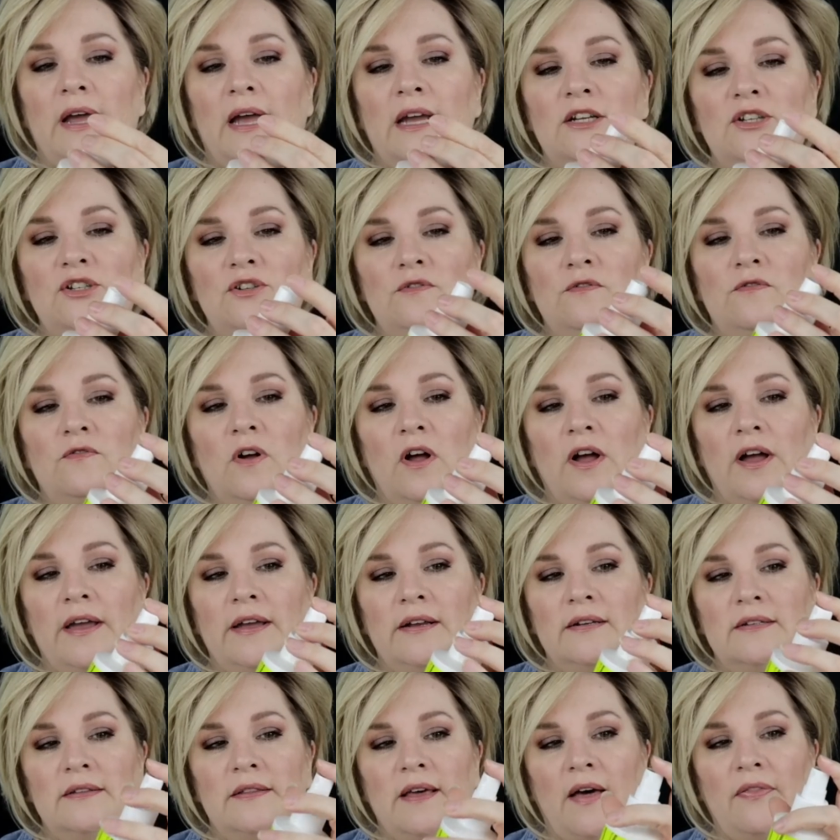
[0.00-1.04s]
I do
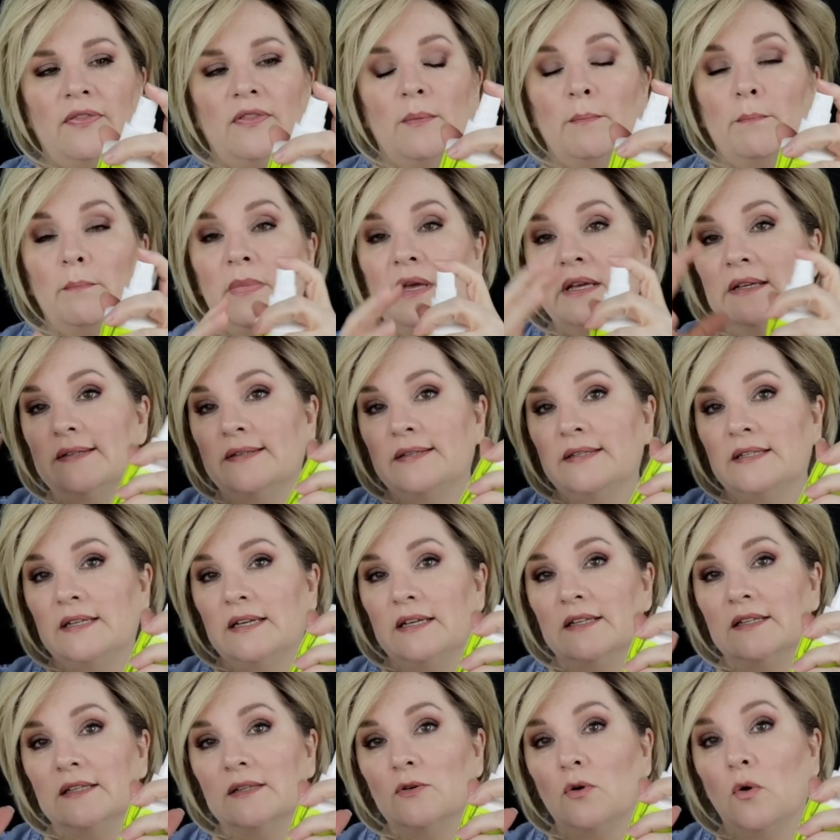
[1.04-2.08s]
find that the mist
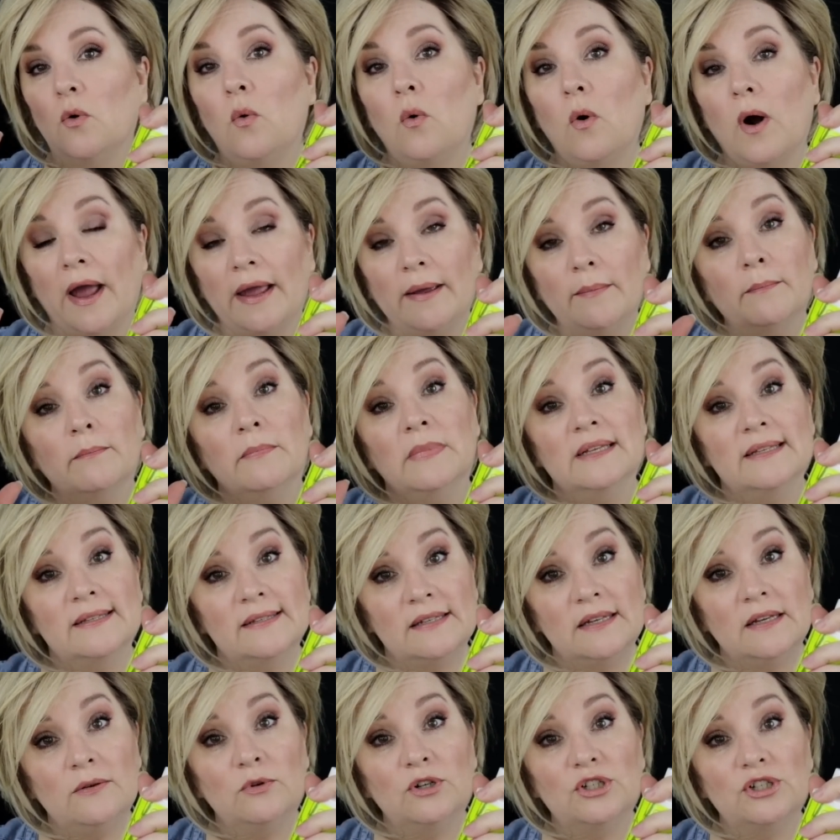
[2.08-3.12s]
is quite
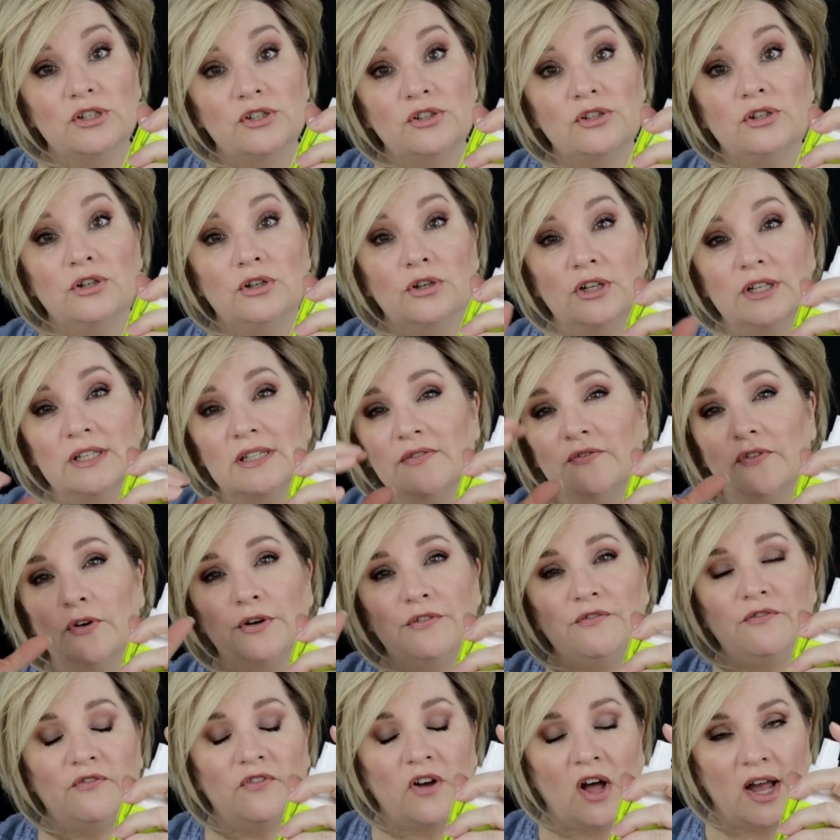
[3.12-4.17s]
misty, which is good. It's a
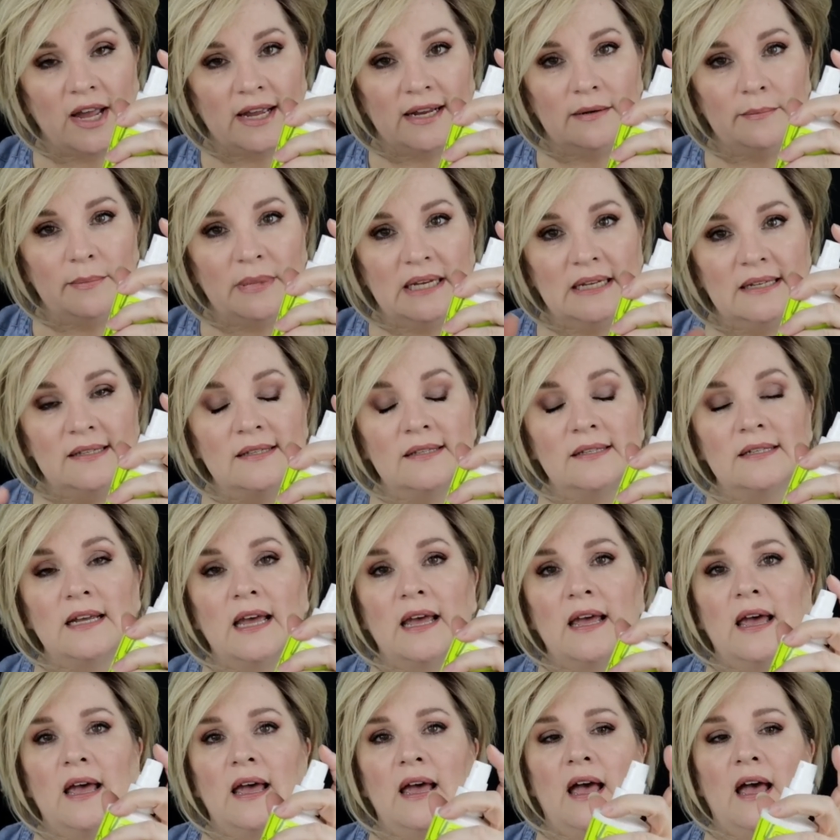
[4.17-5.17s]
very fine mist.